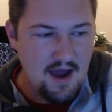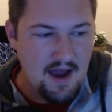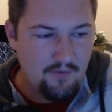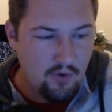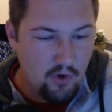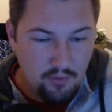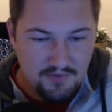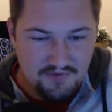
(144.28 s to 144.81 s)
I
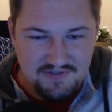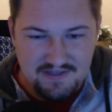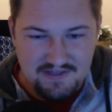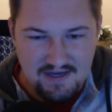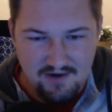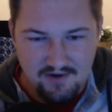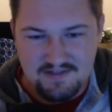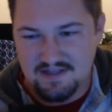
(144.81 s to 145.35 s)
almost
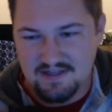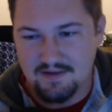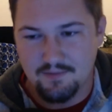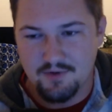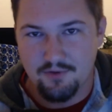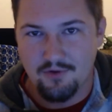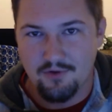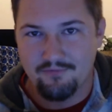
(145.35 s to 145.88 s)
guarantee
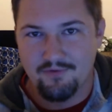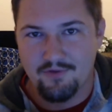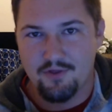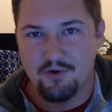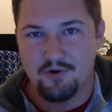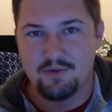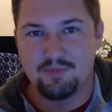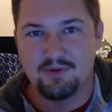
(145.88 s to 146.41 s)
him to throw for
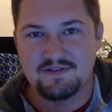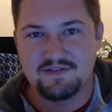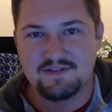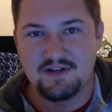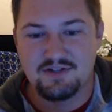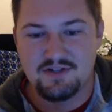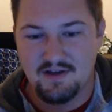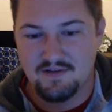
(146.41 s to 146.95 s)
30-plus
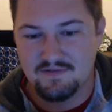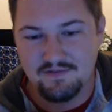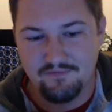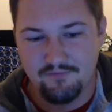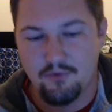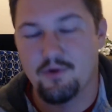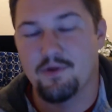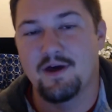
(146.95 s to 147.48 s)
touchdowns
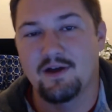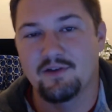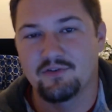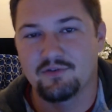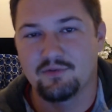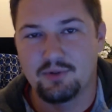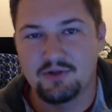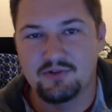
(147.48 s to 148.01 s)
and
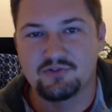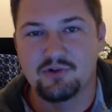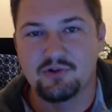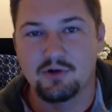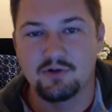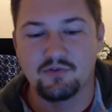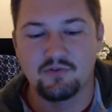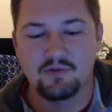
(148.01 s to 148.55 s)
4,000-plus
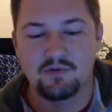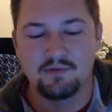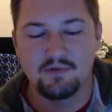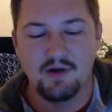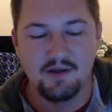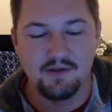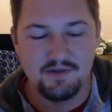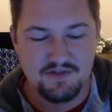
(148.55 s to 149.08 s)
yards
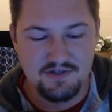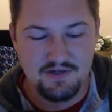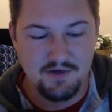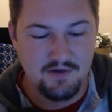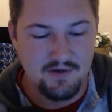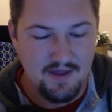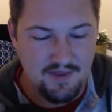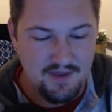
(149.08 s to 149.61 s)
this
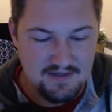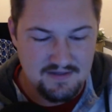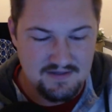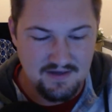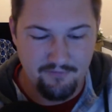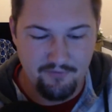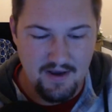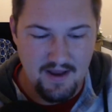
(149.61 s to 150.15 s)
year. I think he's
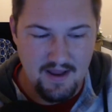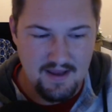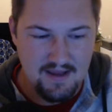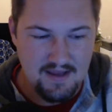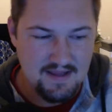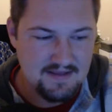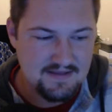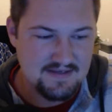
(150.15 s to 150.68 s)
going to have an
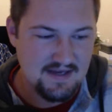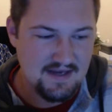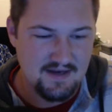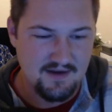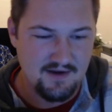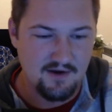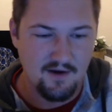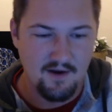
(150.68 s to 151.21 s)

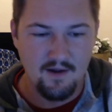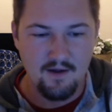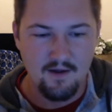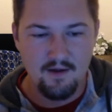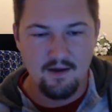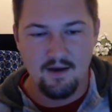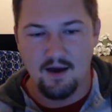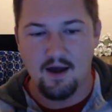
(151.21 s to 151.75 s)
insane year.
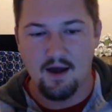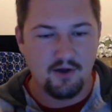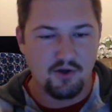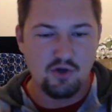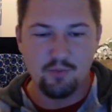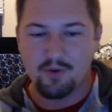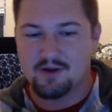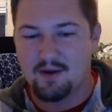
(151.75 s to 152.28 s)

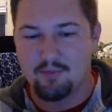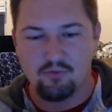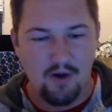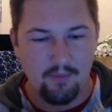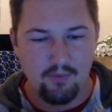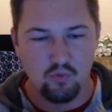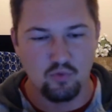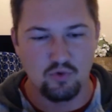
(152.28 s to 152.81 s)
Cooper Kupp,
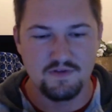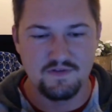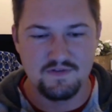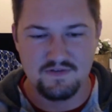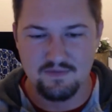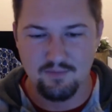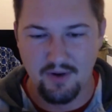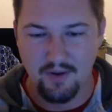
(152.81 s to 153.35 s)
Robert
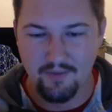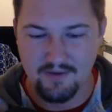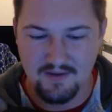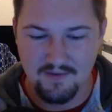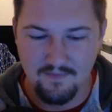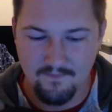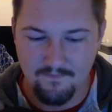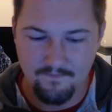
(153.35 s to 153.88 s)
Woods,
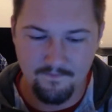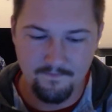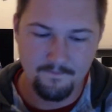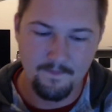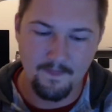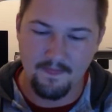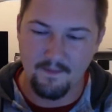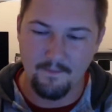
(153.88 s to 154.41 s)
probably
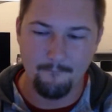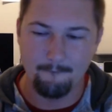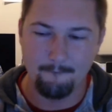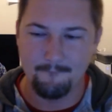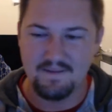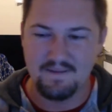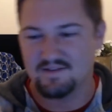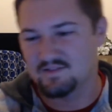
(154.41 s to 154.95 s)
the
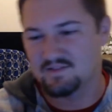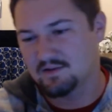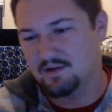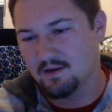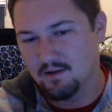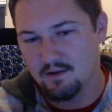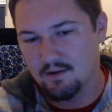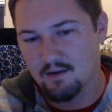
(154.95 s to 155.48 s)

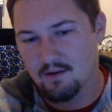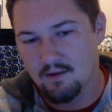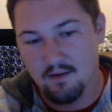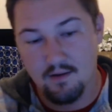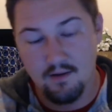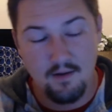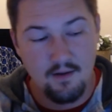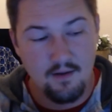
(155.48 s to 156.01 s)
best
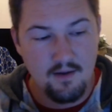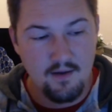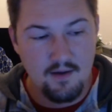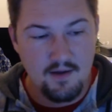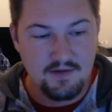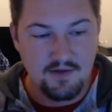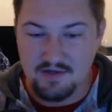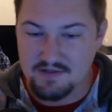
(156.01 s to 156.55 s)

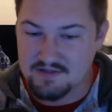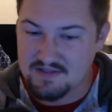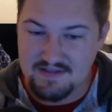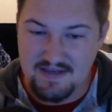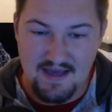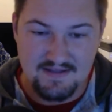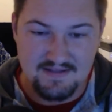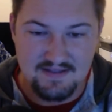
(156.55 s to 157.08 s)
targets
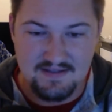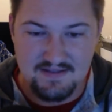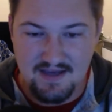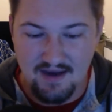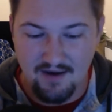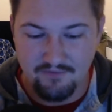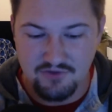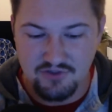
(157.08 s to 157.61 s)
he's had since
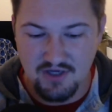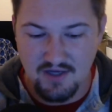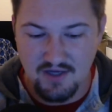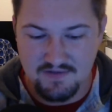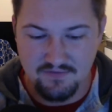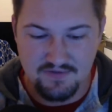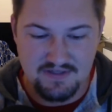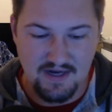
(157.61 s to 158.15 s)
Calvin
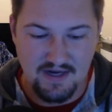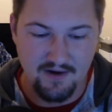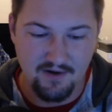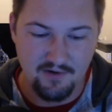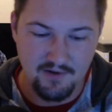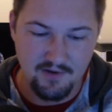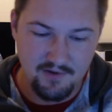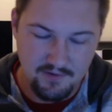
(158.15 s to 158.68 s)
Johnson
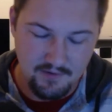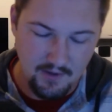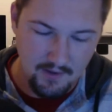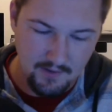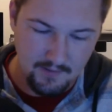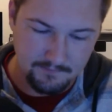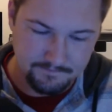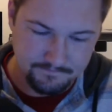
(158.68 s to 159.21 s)
retired.
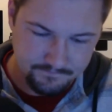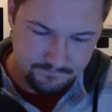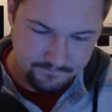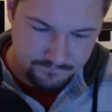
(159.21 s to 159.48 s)
The